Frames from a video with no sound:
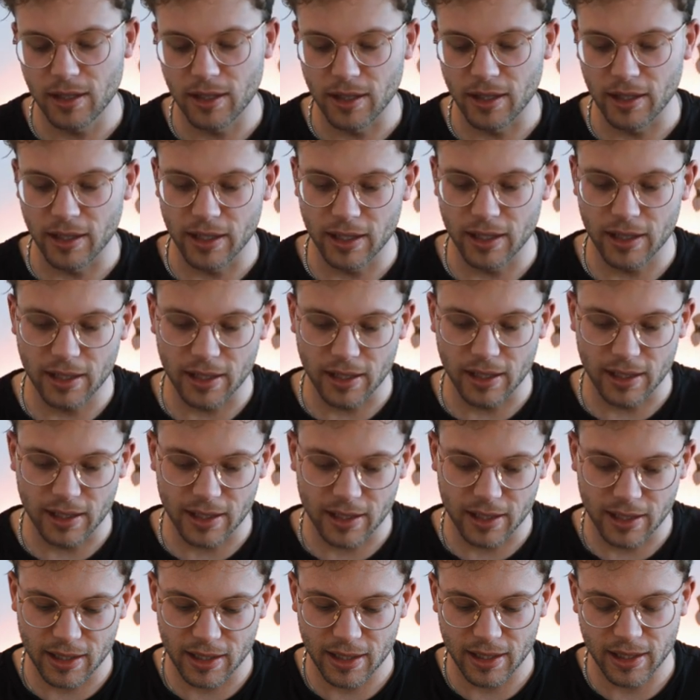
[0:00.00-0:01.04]

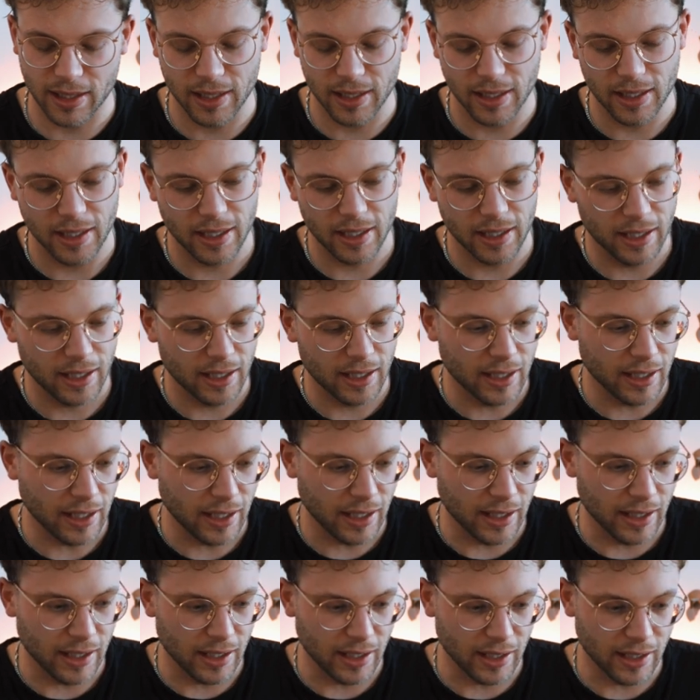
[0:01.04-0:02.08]
Nice.
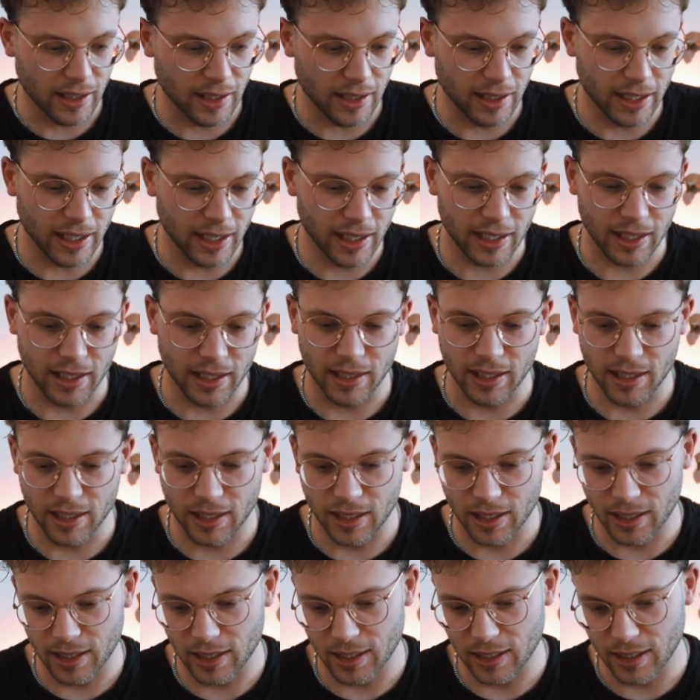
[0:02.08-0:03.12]
I like it.
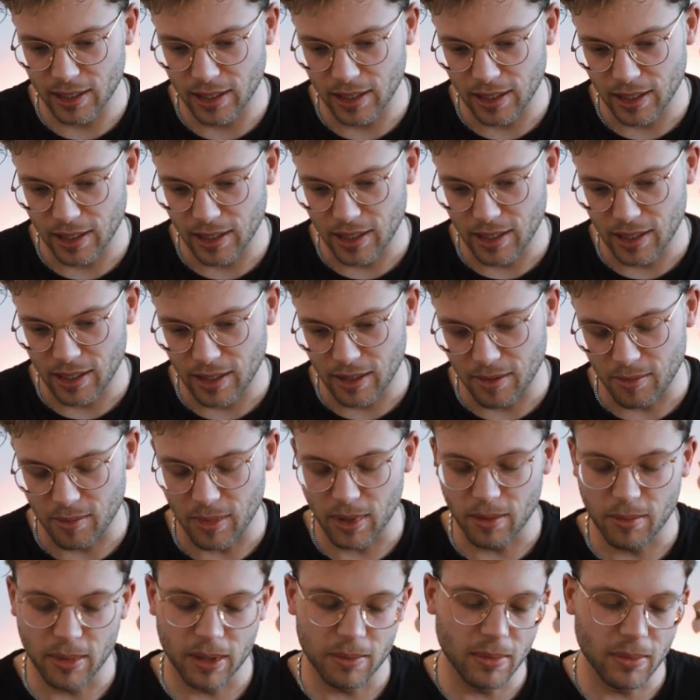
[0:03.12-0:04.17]

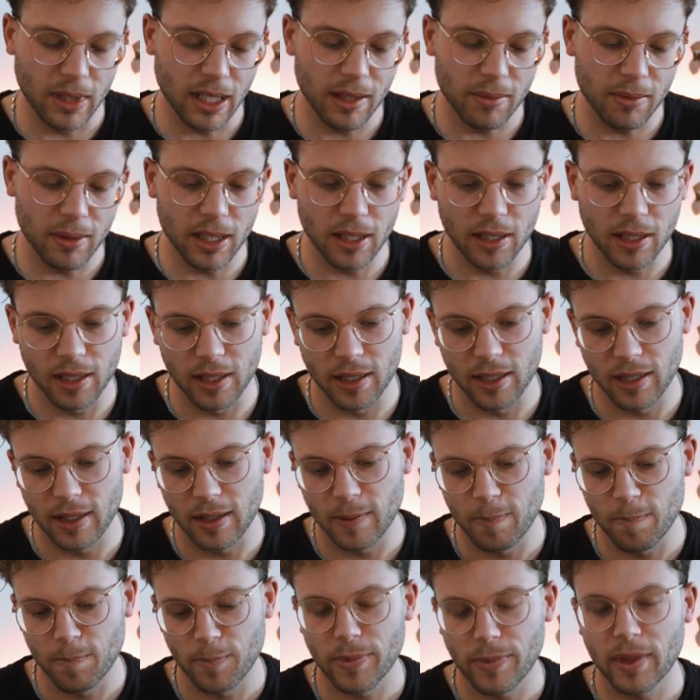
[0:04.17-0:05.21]
Yeah, but maybe
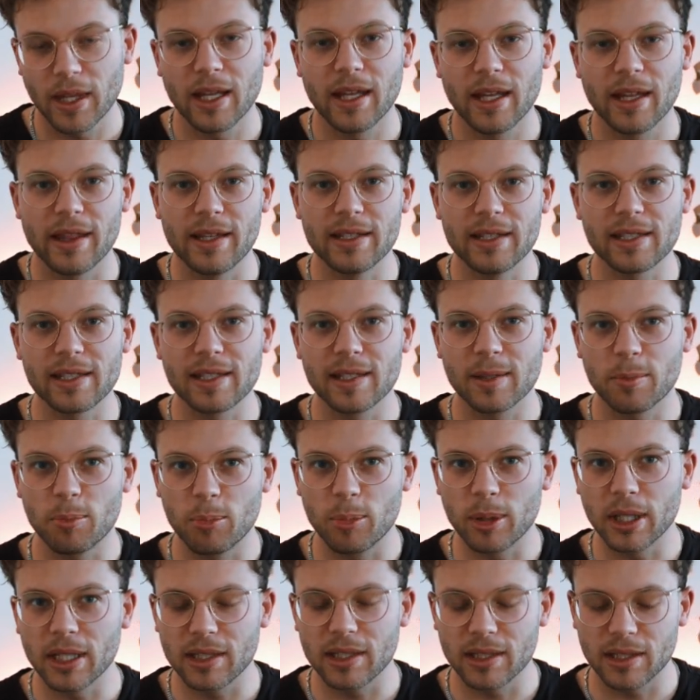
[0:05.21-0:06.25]
this is a
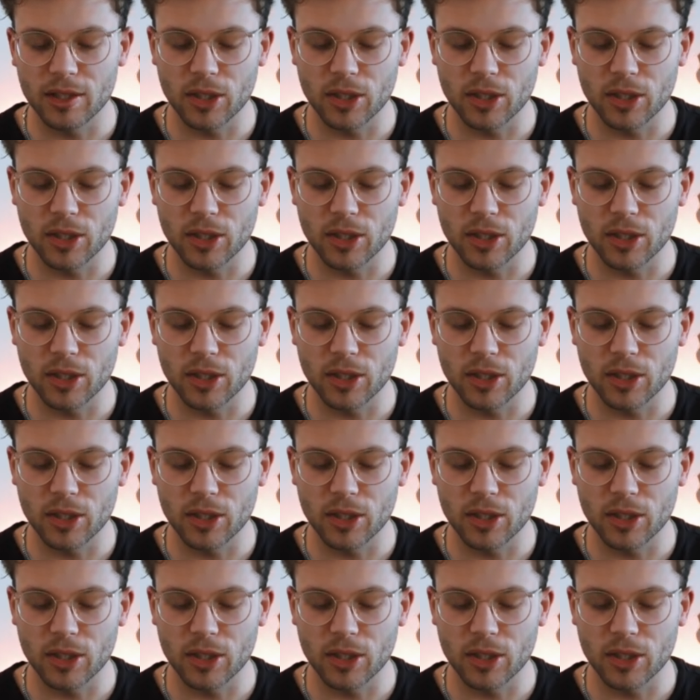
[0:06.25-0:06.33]
bit